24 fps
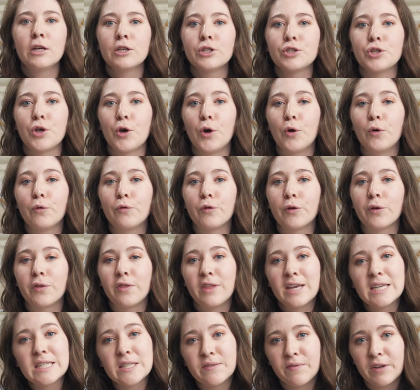So for
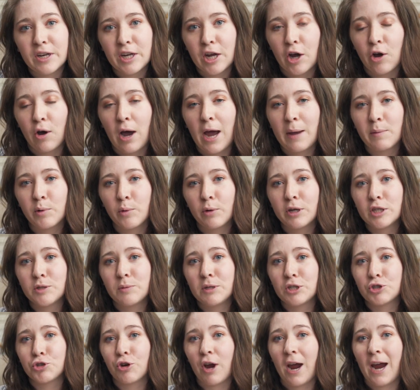this video, I'm going to be
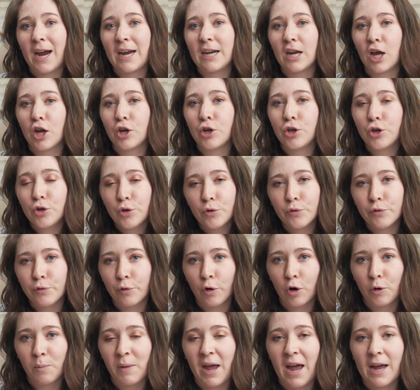trying a new
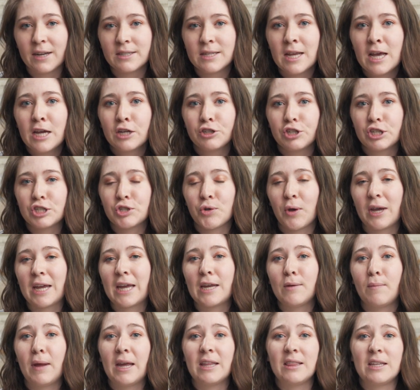format just so I
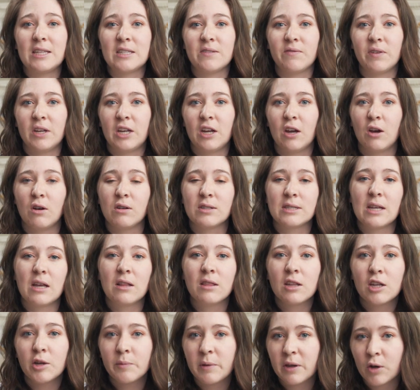can make these videos a
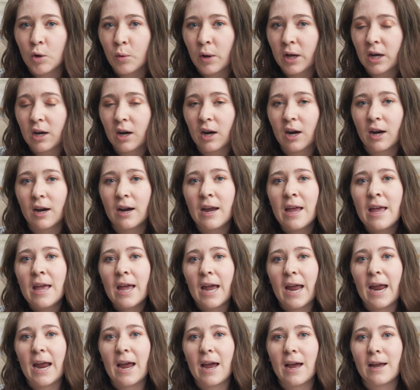little bit quicker
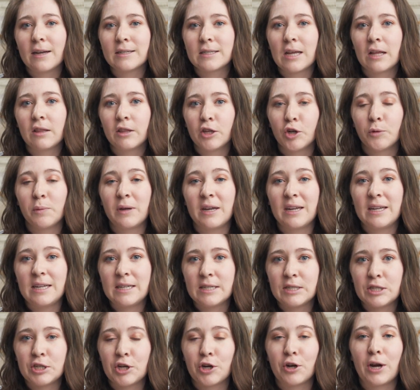and a little bit
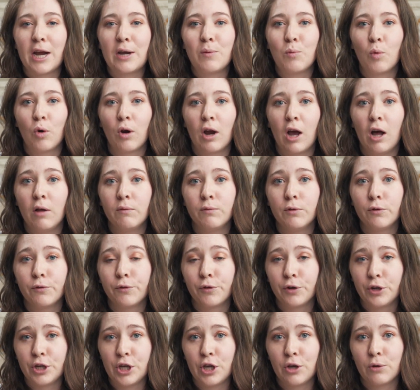easier and more helpful
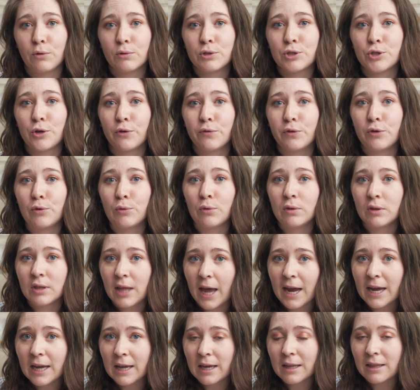for you. So if you
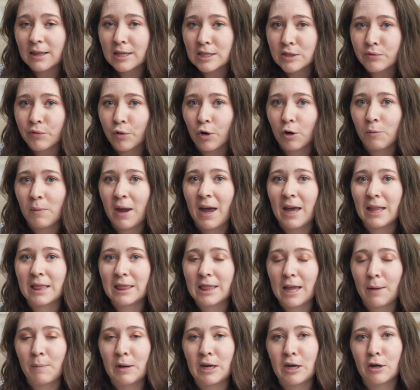like this format,
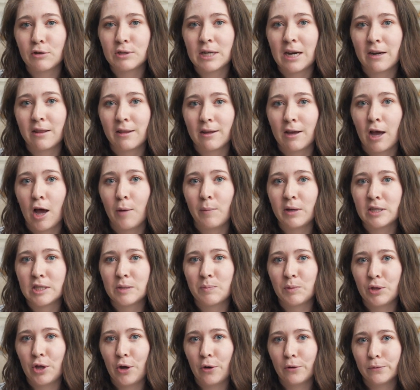let me know down in the comments
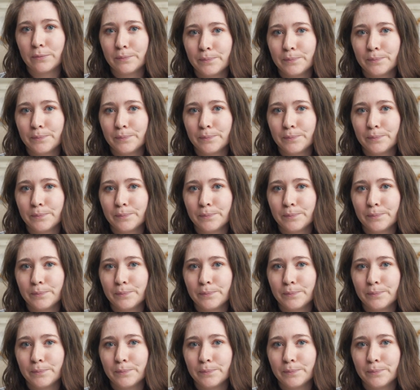below.